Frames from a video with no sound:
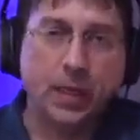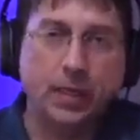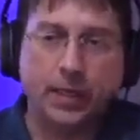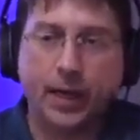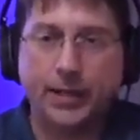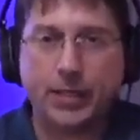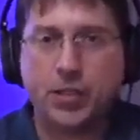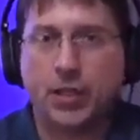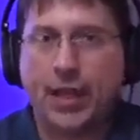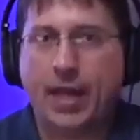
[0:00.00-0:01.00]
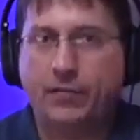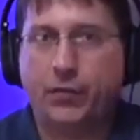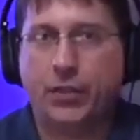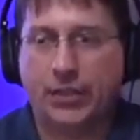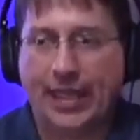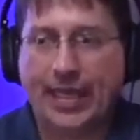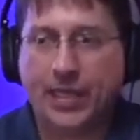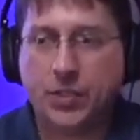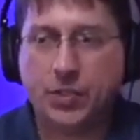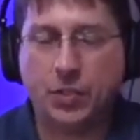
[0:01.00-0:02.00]
that's all I had for the
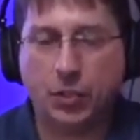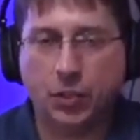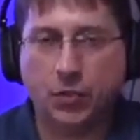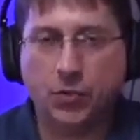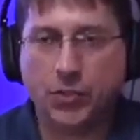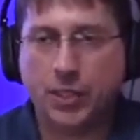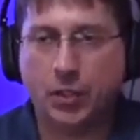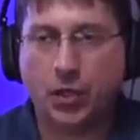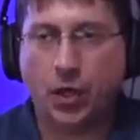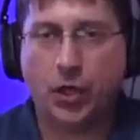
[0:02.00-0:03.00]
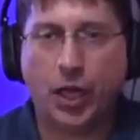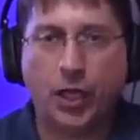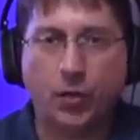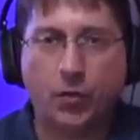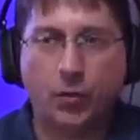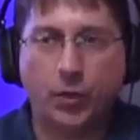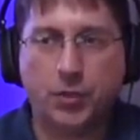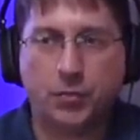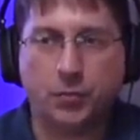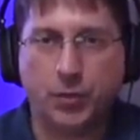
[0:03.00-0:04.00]
latest news in Cardano.
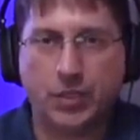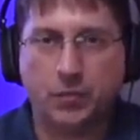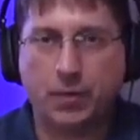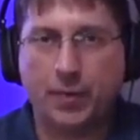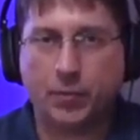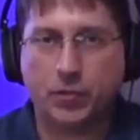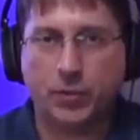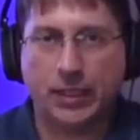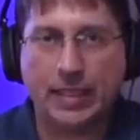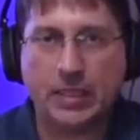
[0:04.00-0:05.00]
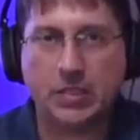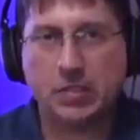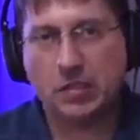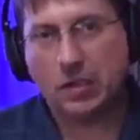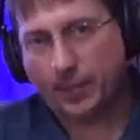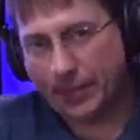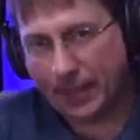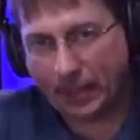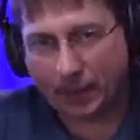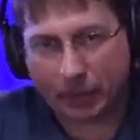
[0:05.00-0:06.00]
Was recent papers released,
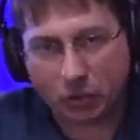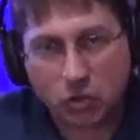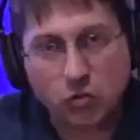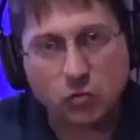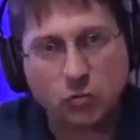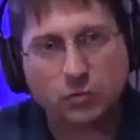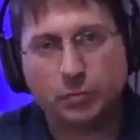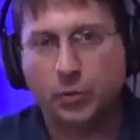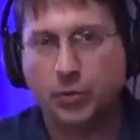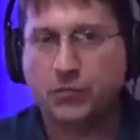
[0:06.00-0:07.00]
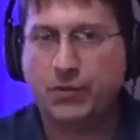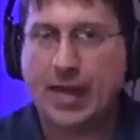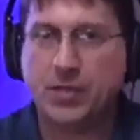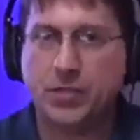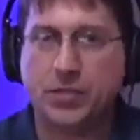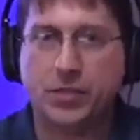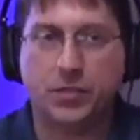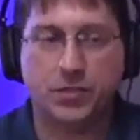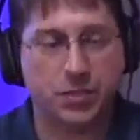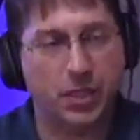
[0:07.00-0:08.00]
update coming soon. PlutusFest
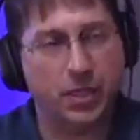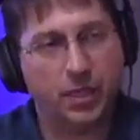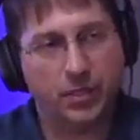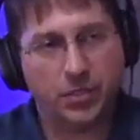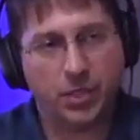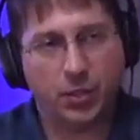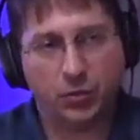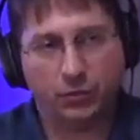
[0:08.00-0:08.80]
is scheduled